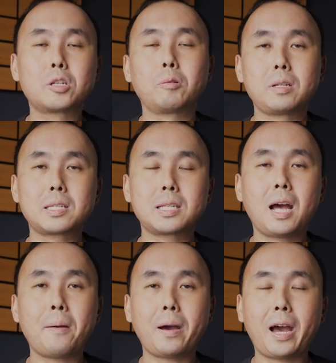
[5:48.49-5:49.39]
So this
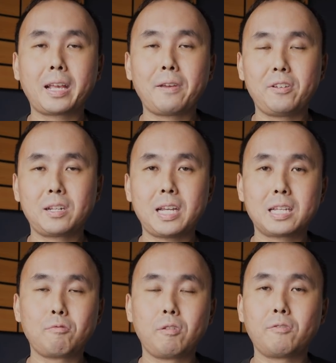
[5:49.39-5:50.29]
time I give it a
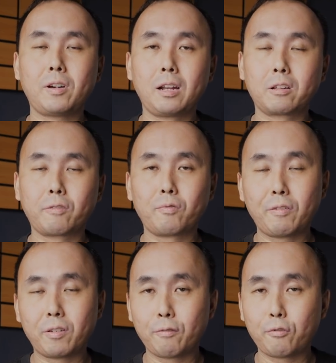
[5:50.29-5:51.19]
test with a lot of
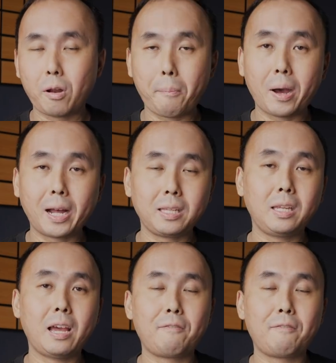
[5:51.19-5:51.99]
different third-party